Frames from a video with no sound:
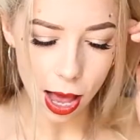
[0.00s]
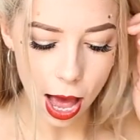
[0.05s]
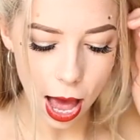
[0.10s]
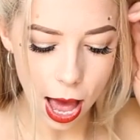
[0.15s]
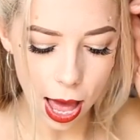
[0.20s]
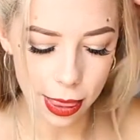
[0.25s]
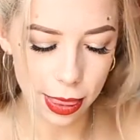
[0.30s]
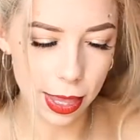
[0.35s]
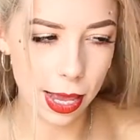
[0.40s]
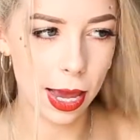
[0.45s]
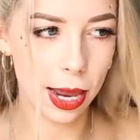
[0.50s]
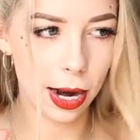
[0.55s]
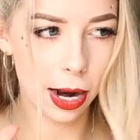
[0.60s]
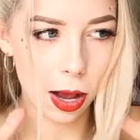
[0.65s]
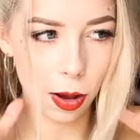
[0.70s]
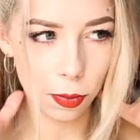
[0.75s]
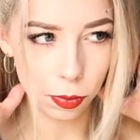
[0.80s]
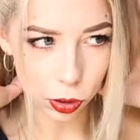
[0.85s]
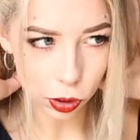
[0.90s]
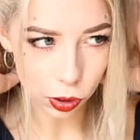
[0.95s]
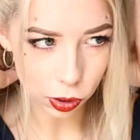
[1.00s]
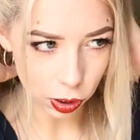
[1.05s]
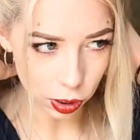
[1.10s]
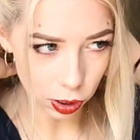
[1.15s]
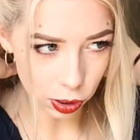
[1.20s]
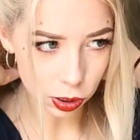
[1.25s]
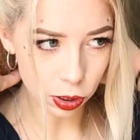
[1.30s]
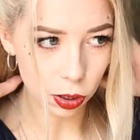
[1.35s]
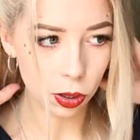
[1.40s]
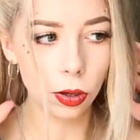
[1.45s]
And then I'm just going
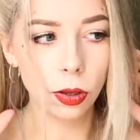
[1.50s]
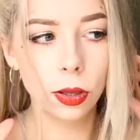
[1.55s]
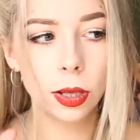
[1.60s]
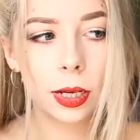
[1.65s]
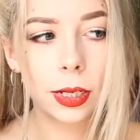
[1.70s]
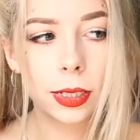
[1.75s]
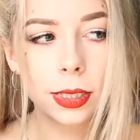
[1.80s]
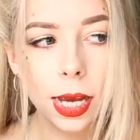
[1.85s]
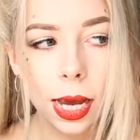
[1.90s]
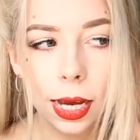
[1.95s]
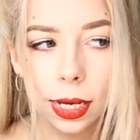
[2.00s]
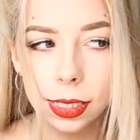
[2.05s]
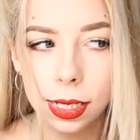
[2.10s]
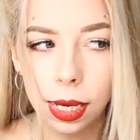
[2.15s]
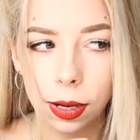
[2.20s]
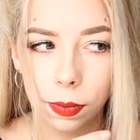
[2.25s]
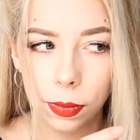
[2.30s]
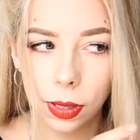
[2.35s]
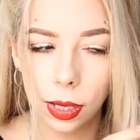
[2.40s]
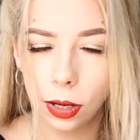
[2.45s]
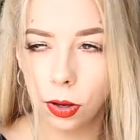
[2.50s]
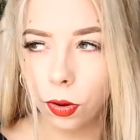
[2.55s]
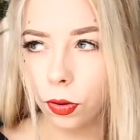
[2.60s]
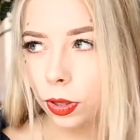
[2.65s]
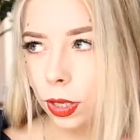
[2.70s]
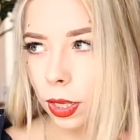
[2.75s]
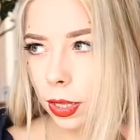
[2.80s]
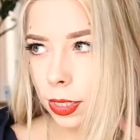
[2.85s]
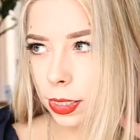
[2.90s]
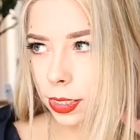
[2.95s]
to do the exact same thing on
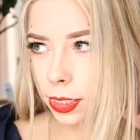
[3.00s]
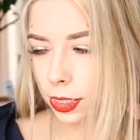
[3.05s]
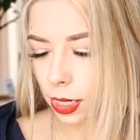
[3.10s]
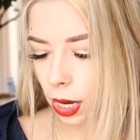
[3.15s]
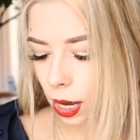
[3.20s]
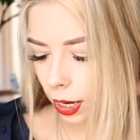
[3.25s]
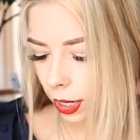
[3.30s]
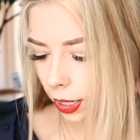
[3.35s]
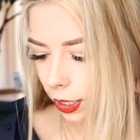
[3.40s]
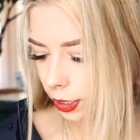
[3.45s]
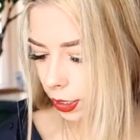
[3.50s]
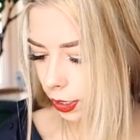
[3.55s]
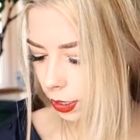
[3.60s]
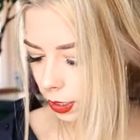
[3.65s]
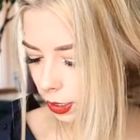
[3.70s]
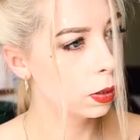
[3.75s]
the other side.